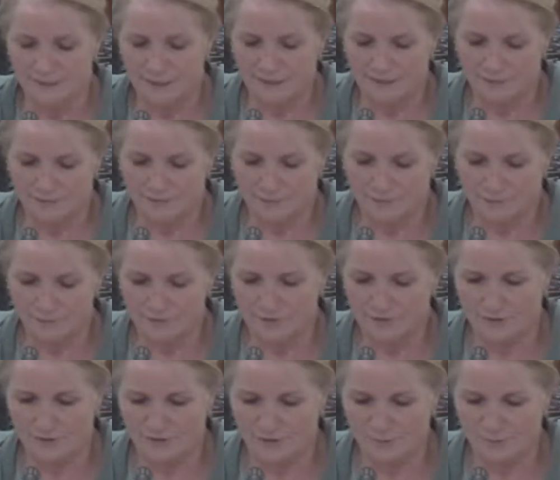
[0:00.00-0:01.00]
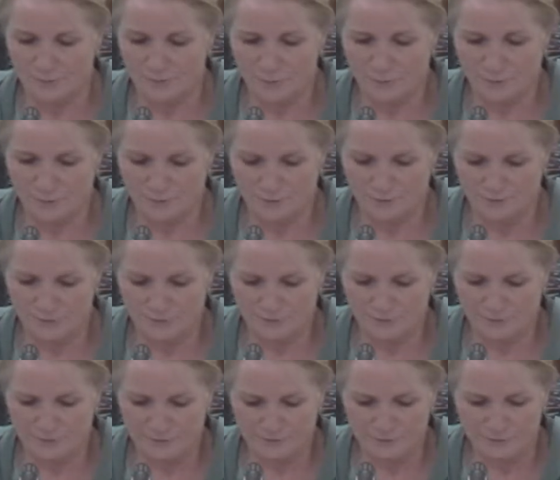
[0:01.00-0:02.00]
and of course our hospital
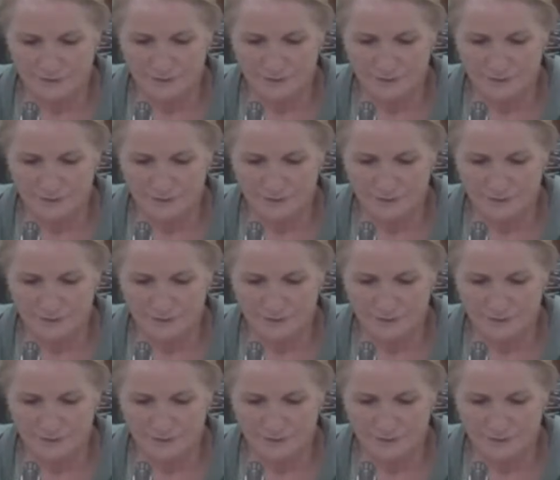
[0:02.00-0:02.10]
partners.